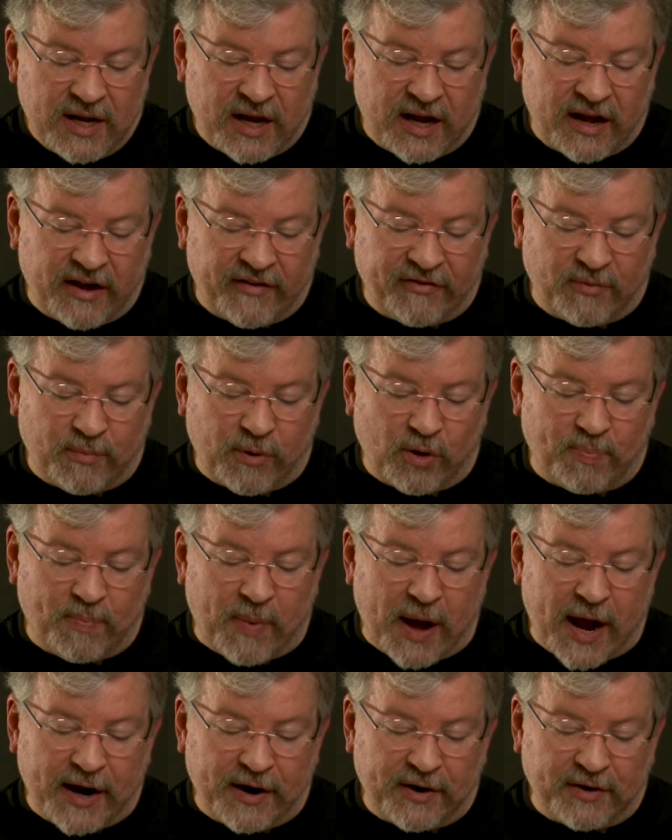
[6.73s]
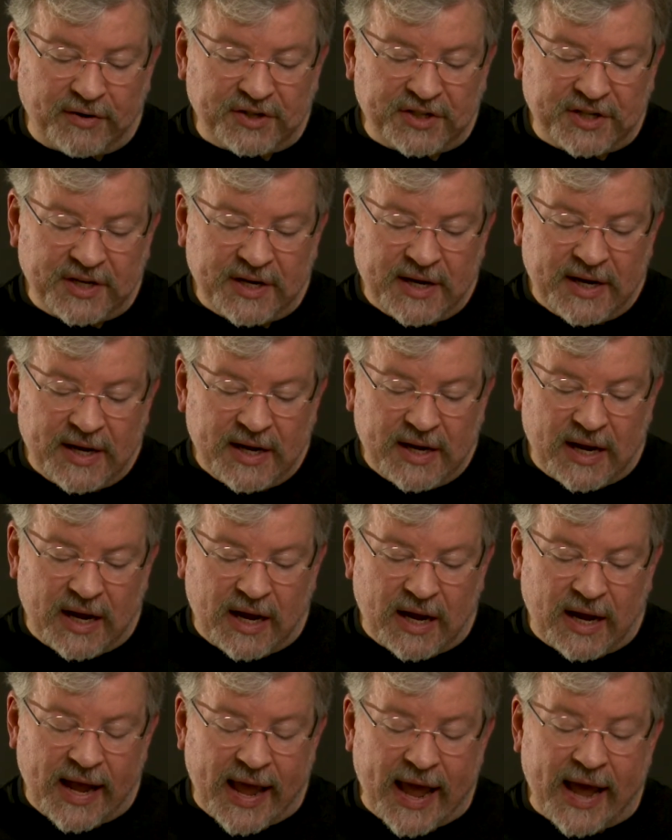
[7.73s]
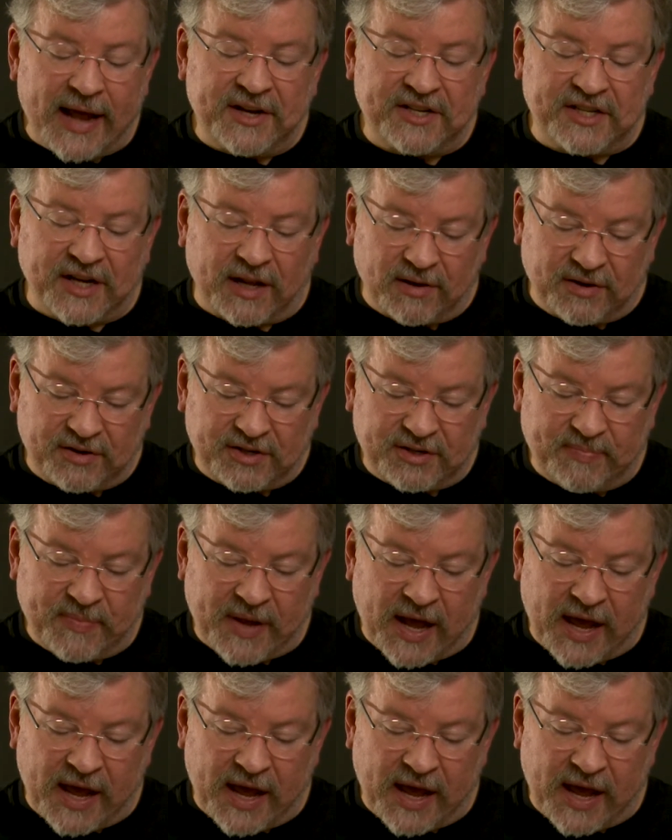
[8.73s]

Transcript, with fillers: uh, for both buyers uh, and sellers.